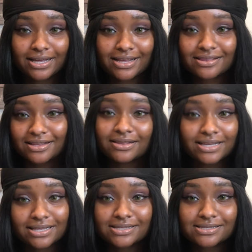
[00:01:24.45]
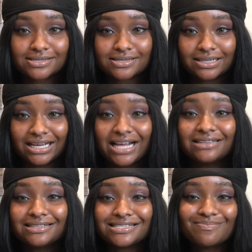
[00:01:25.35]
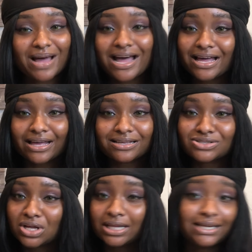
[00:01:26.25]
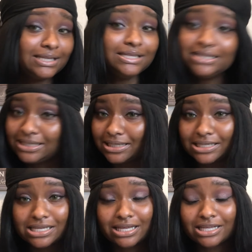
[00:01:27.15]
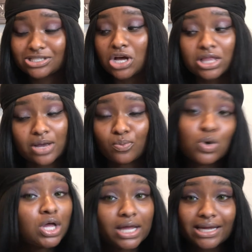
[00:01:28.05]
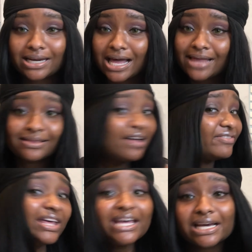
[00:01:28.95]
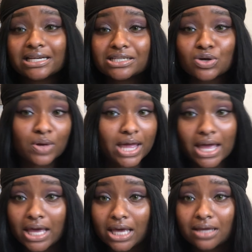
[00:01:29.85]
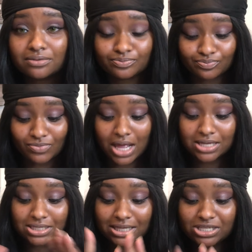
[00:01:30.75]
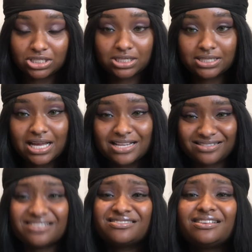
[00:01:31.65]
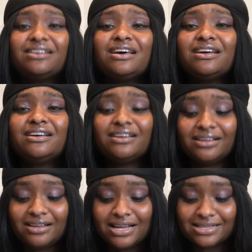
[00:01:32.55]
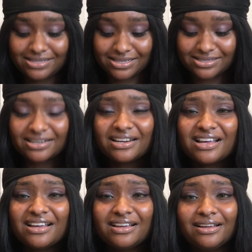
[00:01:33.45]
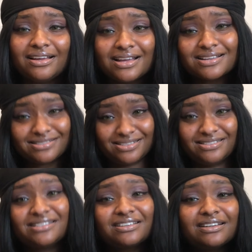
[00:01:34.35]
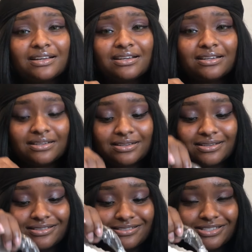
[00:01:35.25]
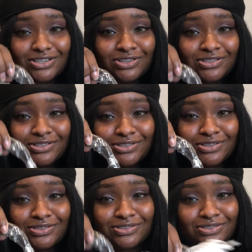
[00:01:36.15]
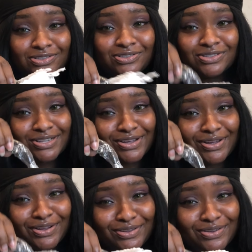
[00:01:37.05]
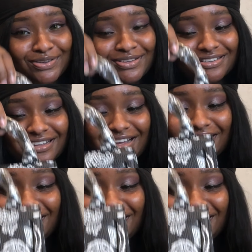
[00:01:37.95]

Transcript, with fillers: than this this bag is all I need it's all I want I love it, okay? So let's just dun dun dun dun dun dun dun dun dun dun dun Nah.